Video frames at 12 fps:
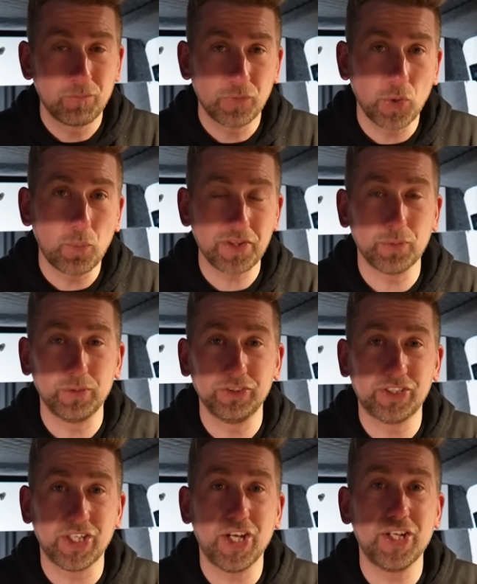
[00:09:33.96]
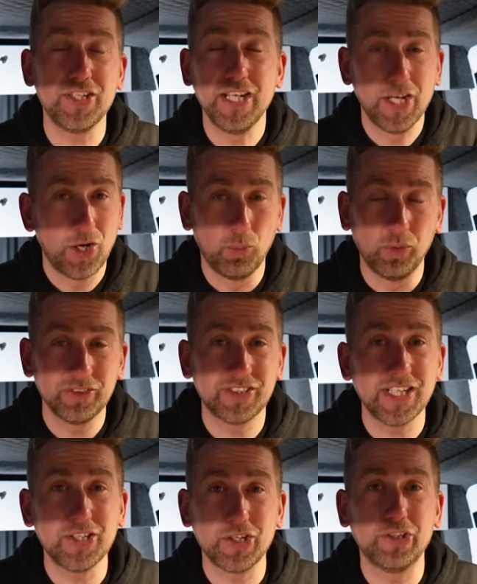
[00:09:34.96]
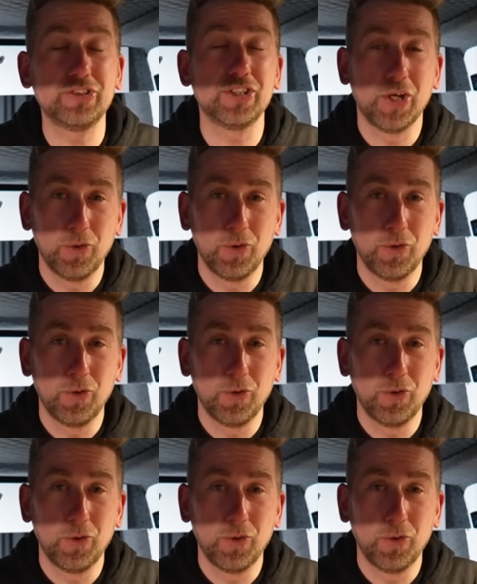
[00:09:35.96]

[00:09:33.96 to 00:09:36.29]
the weather will turn, and once it does,